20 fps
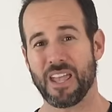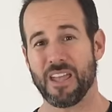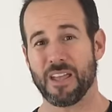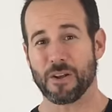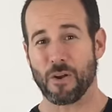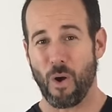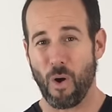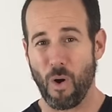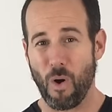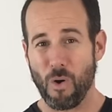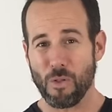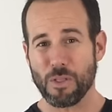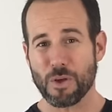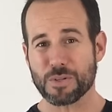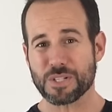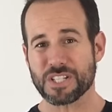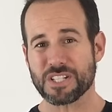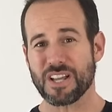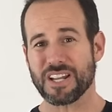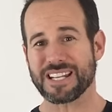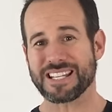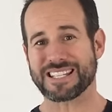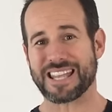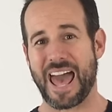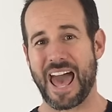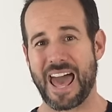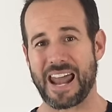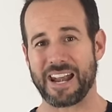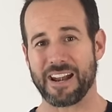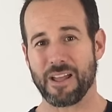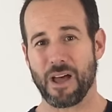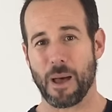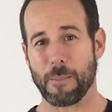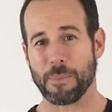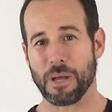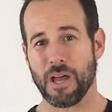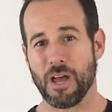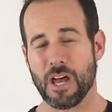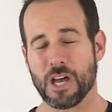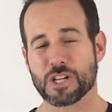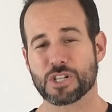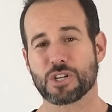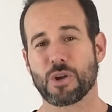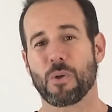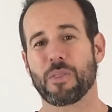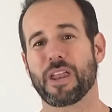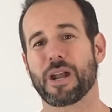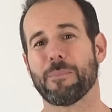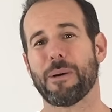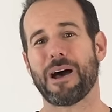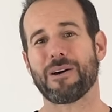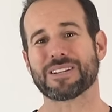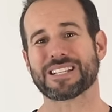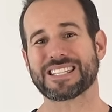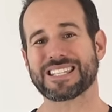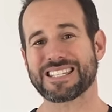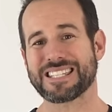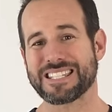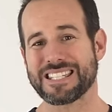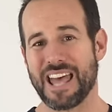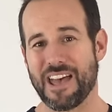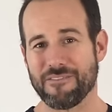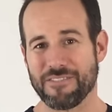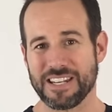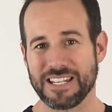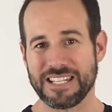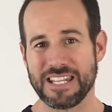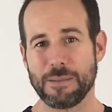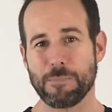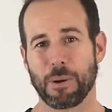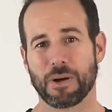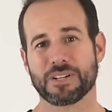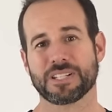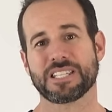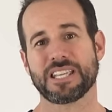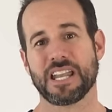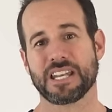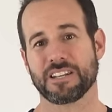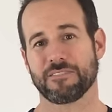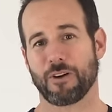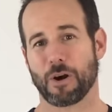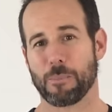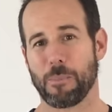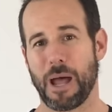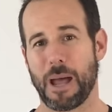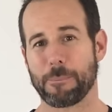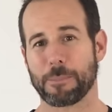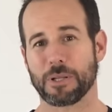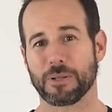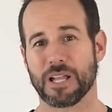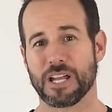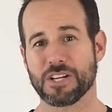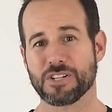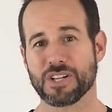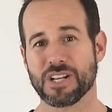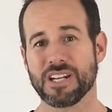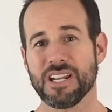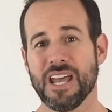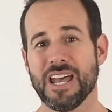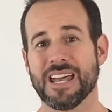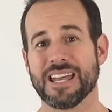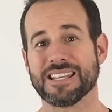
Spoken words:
And all those studies added up show that about 70% of our population